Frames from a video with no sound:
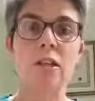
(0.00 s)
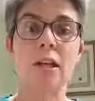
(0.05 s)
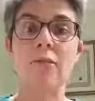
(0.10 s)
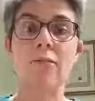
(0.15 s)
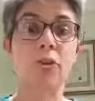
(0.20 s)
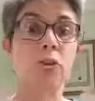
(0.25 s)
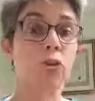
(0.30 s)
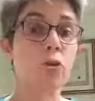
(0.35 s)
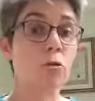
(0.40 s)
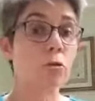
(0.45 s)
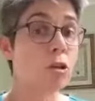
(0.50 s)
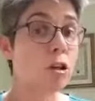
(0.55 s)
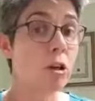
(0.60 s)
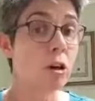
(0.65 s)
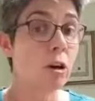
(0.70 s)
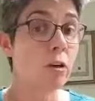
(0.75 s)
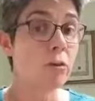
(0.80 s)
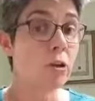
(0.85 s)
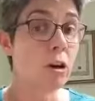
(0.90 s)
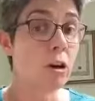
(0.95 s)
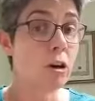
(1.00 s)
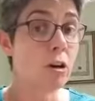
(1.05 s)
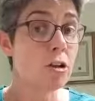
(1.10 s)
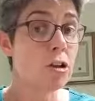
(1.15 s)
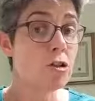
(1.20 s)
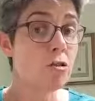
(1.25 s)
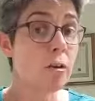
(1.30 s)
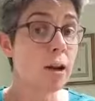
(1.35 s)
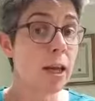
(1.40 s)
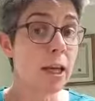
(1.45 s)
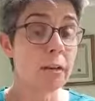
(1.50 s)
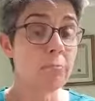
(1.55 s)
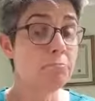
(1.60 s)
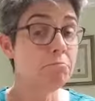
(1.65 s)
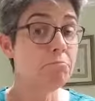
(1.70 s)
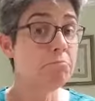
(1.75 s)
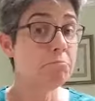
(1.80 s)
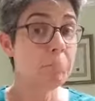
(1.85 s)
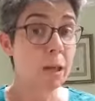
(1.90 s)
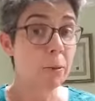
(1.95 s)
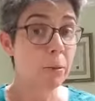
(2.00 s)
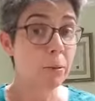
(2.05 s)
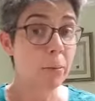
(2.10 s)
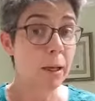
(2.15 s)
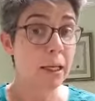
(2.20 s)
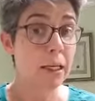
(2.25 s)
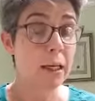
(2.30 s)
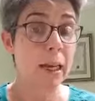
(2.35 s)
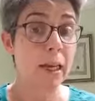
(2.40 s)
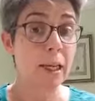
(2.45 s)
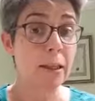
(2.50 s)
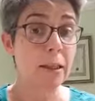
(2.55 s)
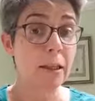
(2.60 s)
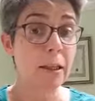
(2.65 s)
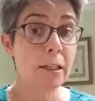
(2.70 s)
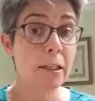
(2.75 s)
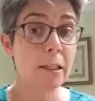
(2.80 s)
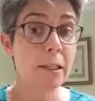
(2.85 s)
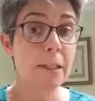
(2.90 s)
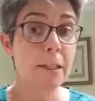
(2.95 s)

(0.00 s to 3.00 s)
You don't care if your hair is grey. People mightn't like that.